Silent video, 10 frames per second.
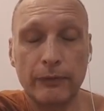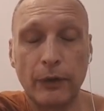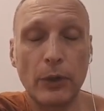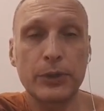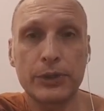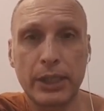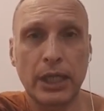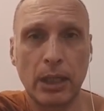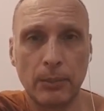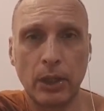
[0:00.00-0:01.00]
focusing
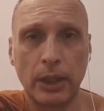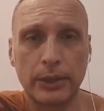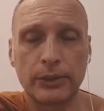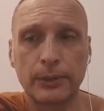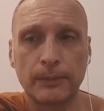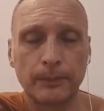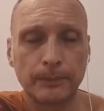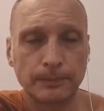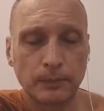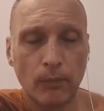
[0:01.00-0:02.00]
our mind,
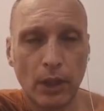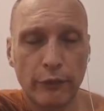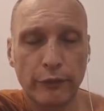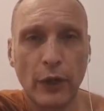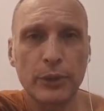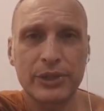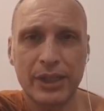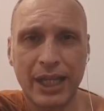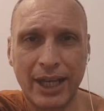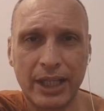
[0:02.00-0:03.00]

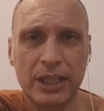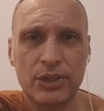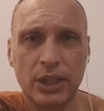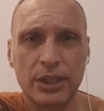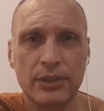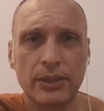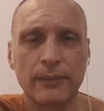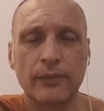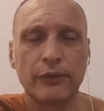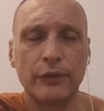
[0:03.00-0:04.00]
focusing our energies,
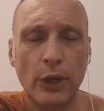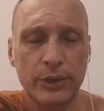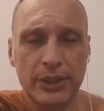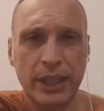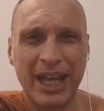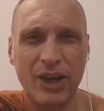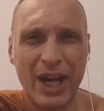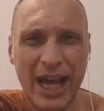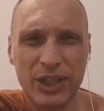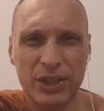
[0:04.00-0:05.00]
focusing our
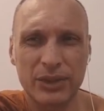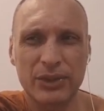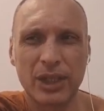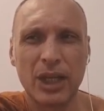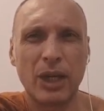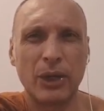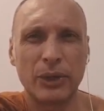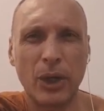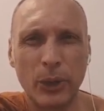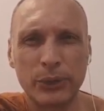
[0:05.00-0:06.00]
actions on
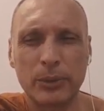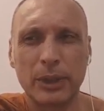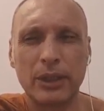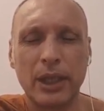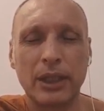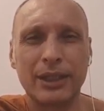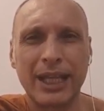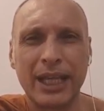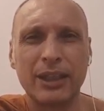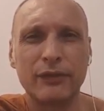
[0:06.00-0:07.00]
wholesome and
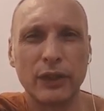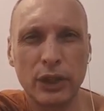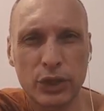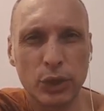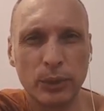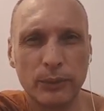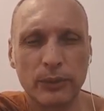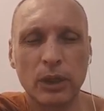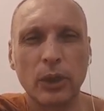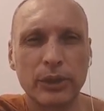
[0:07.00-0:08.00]
gaining virtue,
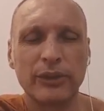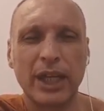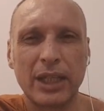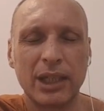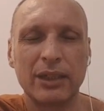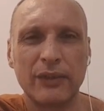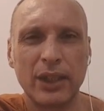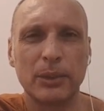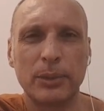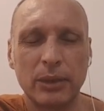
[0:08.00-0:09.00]
cultivating and
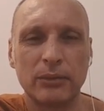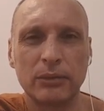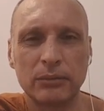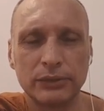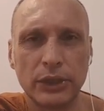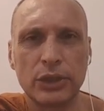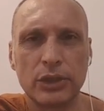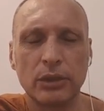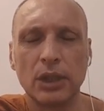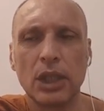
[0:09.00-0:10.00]
developing
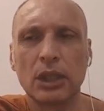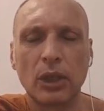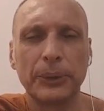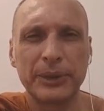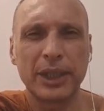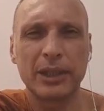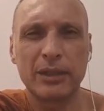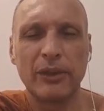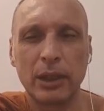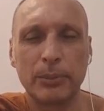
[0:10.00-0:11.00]
virtue, cultivating and
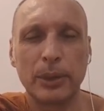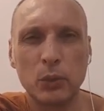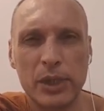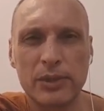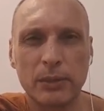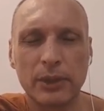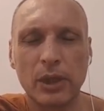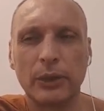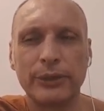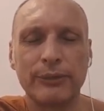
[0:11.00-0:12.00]
developing wisdom,
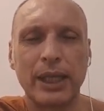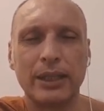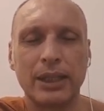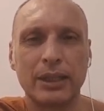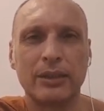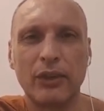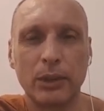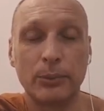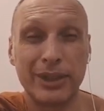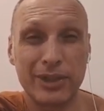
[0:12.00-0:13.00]
cultivating and
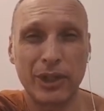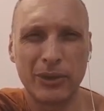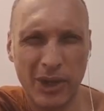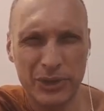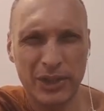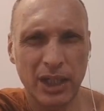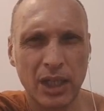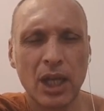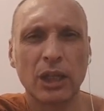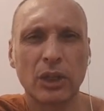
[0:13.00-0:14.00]
developing generosity,
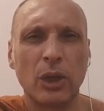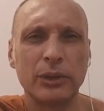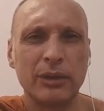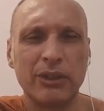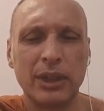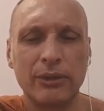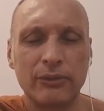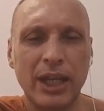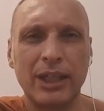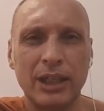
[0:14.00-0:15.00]

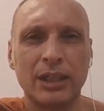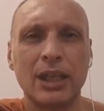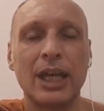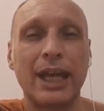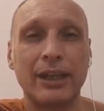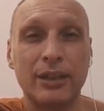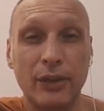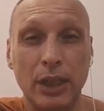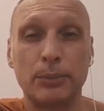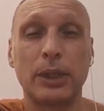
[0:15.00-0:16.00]
cultivating and
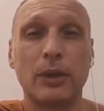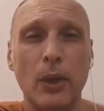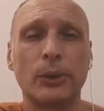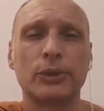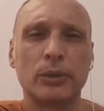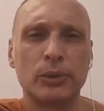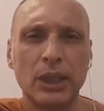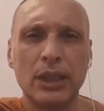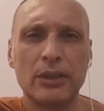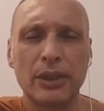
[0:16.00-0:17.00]
developing wholesome
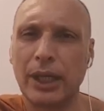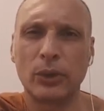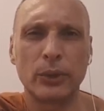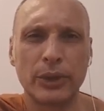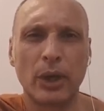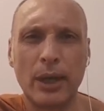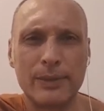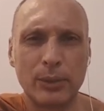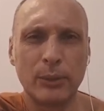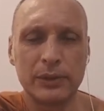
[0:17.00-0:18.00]
deeds at all
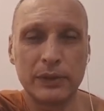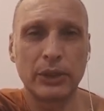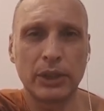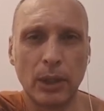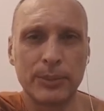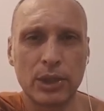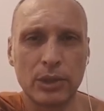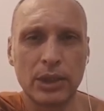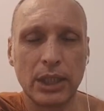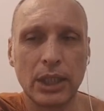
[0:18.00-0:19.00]
times when we've got the
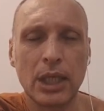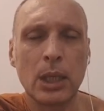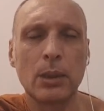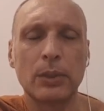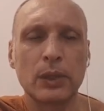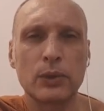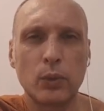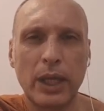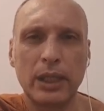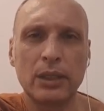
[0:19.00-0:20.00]
opportunity. Because
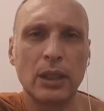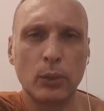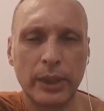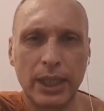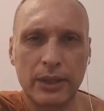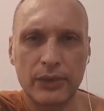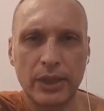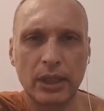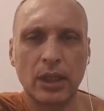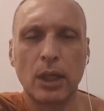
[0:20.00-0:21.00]
when we get
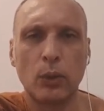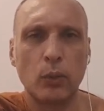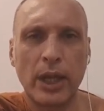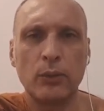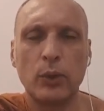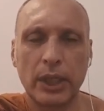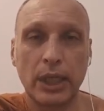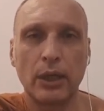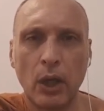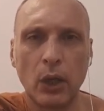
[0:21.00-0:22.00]
sick, when we
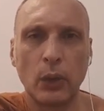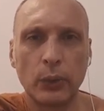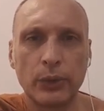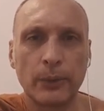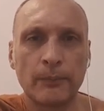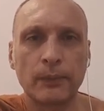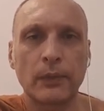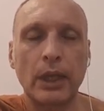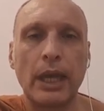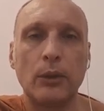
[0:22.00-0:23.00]
get old,
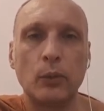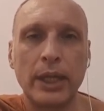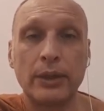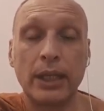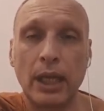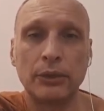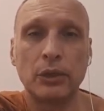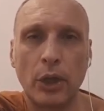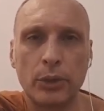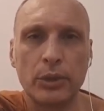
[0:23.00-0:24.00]
and when the
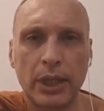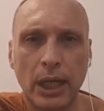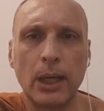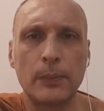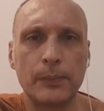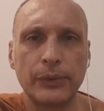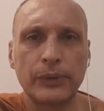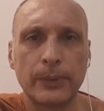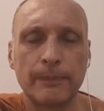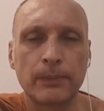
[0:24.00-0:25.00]
unknown comes,